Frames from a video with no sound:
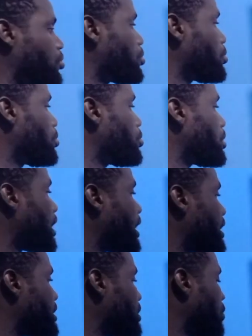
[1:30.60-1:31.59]
we'll look
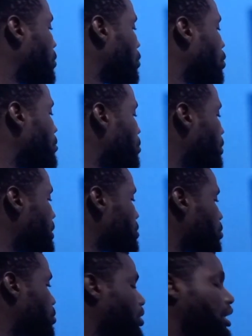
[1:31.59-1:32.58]
at or component
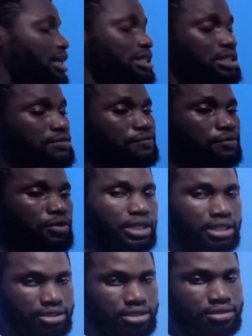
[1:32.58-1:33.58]
we'll look at is
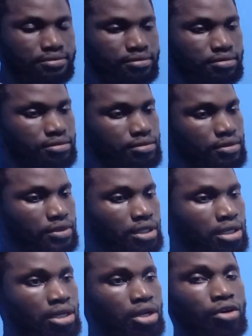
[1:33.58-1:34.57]
phonics.
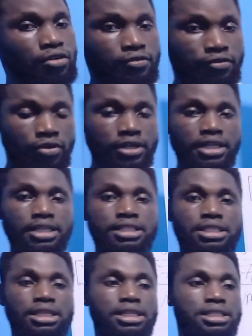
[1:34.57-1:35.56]

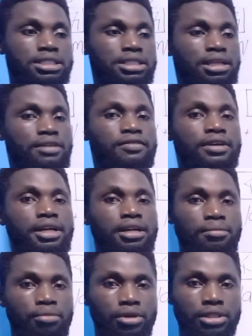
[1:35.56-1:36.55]
Phonics is a very
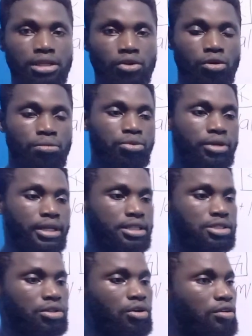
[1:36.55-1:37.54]
important
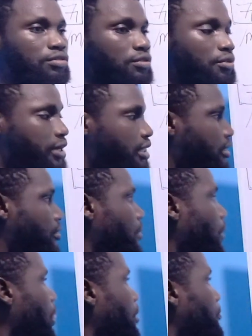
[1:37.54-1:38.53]
component of reading.